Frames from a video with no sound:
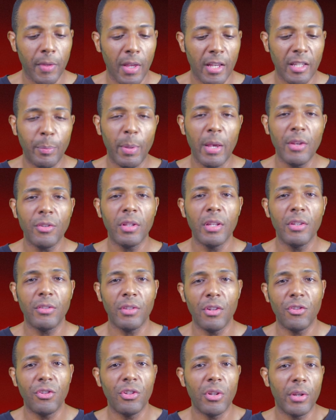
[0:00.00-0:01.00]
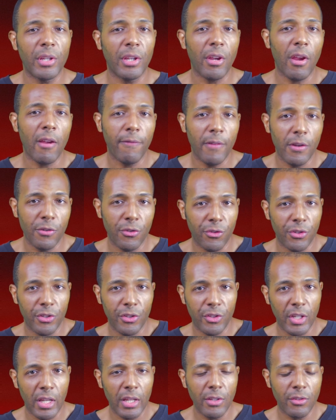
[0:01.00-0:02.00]
especially since, you know, Carrie Fisher's
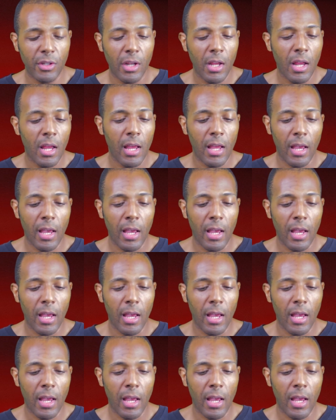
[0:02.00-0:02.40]
deceased.